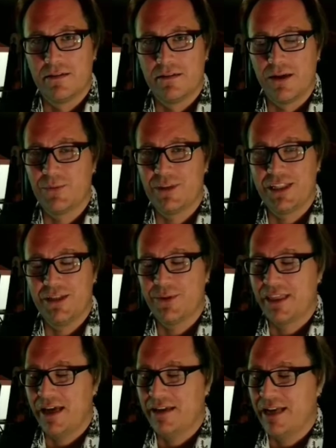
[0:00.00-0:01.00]
And we'll deal
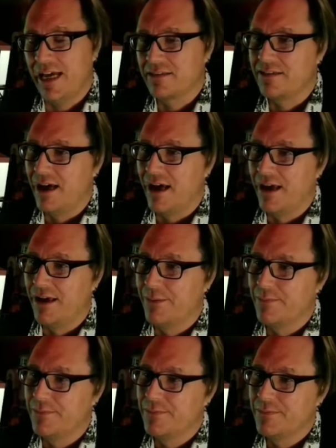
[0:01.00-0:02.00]
with that next
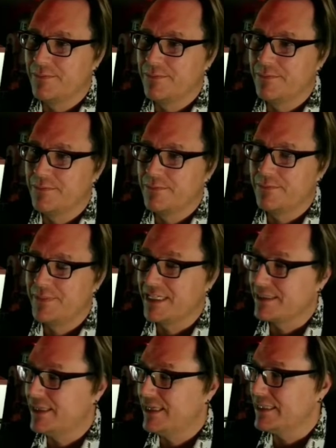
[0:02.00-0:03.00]
time.
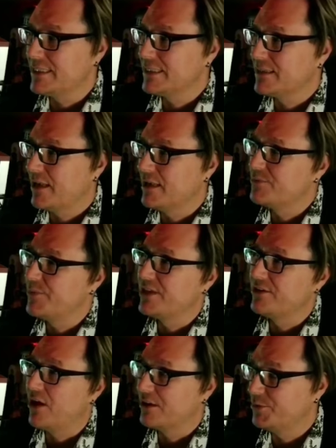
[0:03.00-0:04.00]
Because this has been
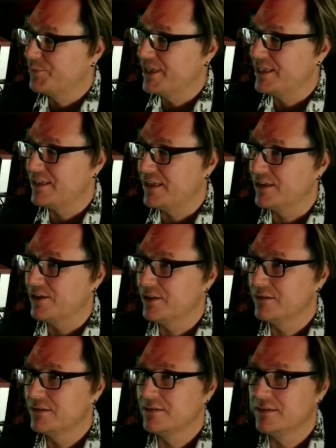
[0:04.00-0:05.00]
Doctorpiece Theater,
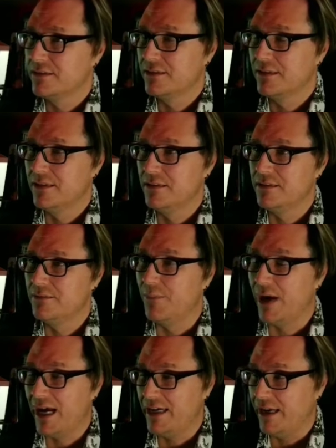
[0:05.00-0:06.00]
and
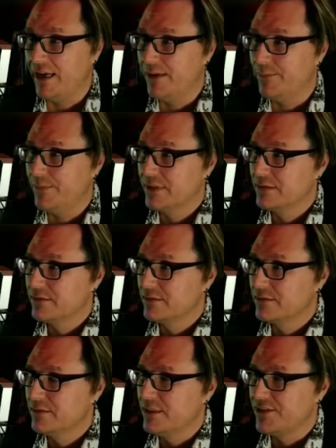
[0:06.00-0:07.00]
my name
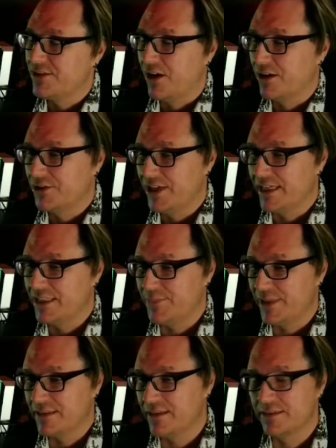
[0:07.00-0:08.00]
is Dr. Dennis
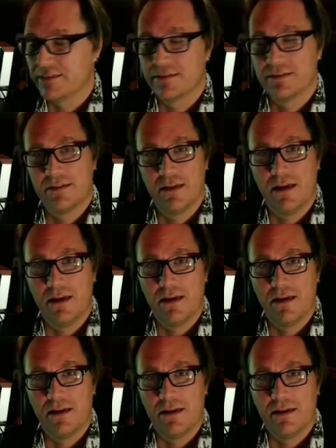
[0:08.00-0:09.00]
Business,
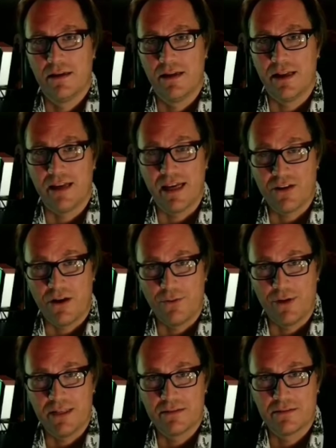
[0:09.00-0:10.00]
and as
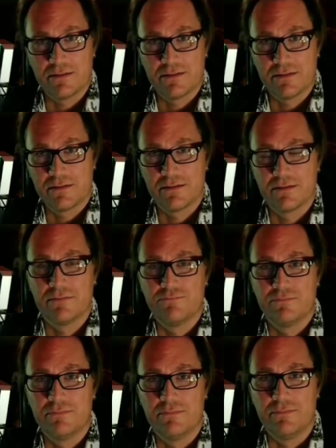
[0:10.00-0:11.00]
always,
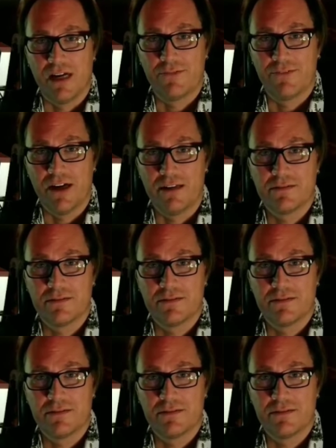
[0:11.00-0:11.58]
my friend.